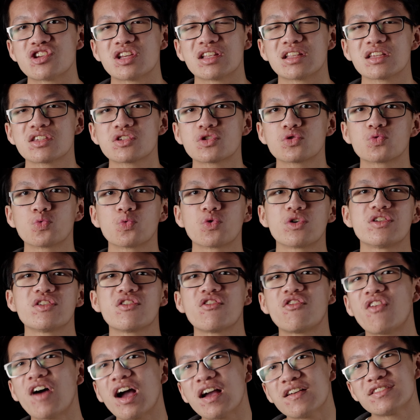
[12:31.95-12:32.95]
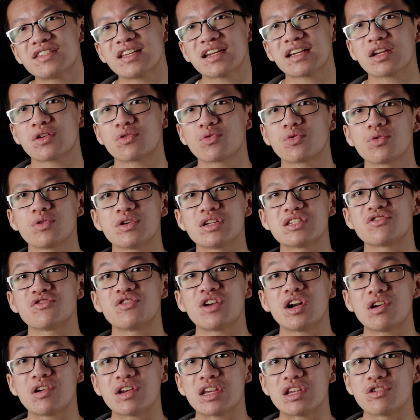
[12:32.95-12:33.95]
and this is where the 5-second rule is
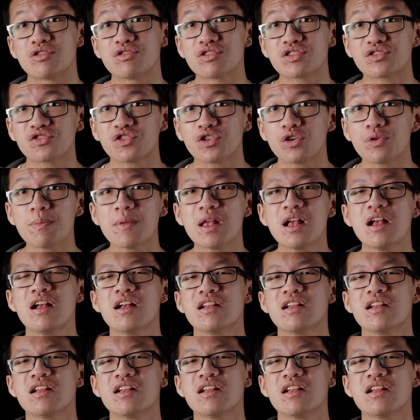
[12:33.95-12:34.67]
very useful,